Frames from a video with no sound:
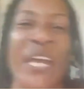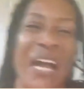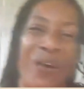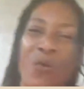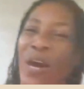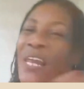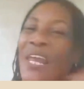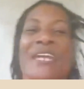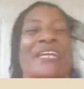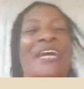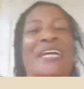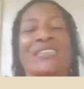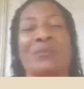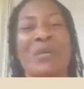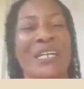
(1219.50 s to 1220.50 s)
where you going like
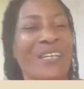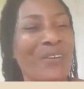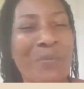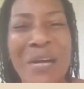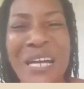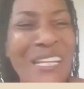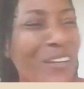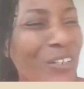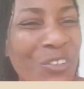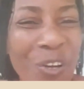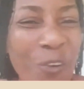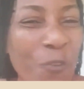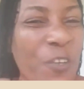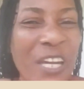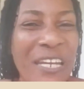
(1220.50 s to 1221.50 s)
you somebody. Nobody not do
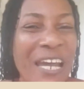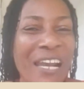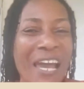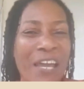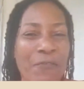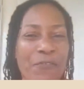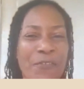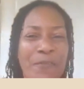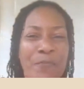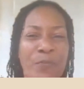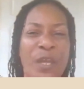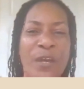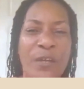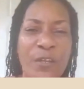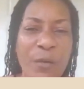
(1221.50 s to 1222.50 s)
nothing for you in life.
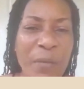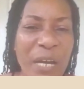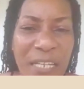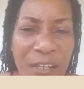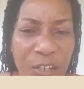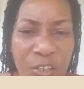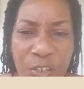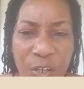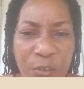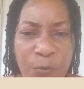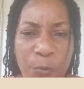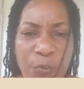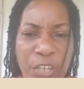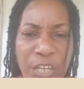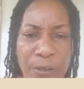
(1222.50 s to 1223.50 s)
Nobody not do
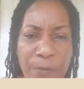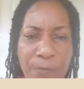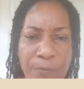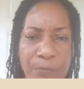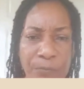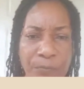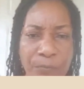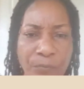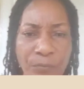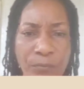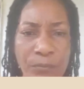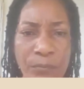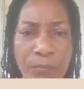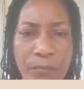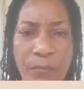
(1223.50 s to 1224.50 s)
nothing for you.
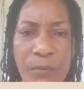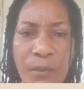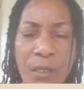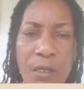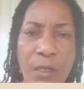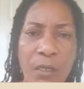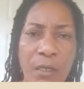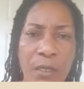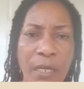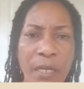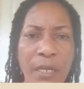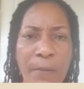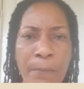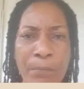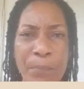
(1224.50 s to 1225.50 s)

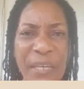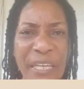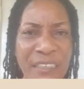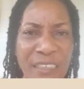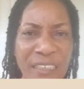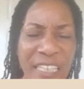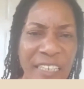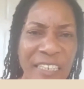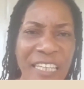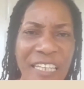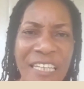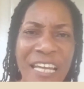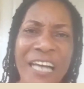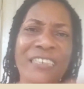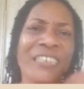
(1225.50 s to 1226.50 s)
Eh? Big
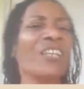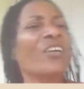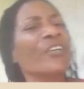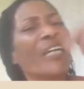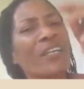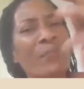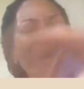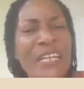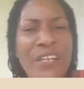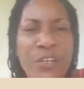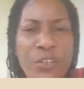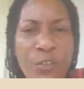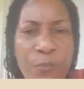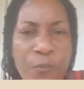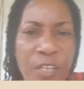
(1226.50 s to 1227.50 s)
stinking nasty Lorraine. Nobody
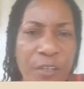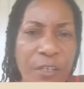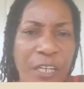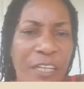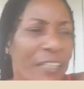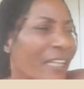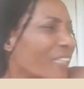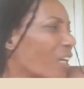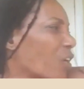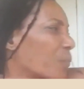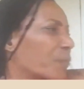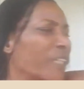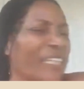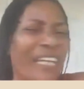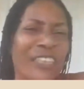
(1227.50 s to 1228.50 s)
know nothing for you. You take
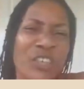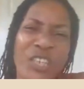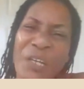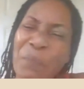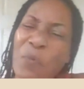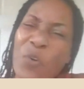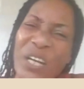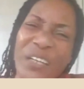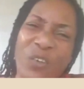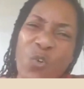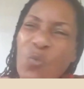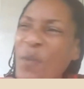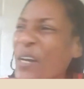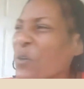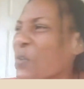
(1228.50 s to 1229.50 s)
up Tina Chin, the poor little
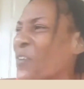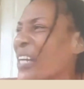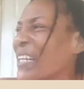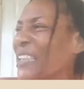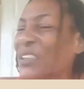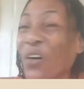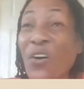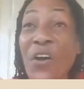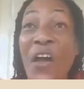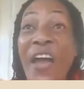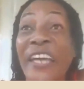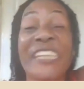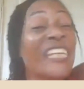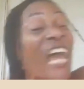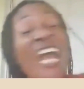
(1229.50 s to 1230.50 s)
woman over there. So,
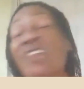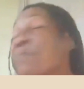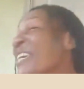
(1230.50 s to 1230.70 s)
girl,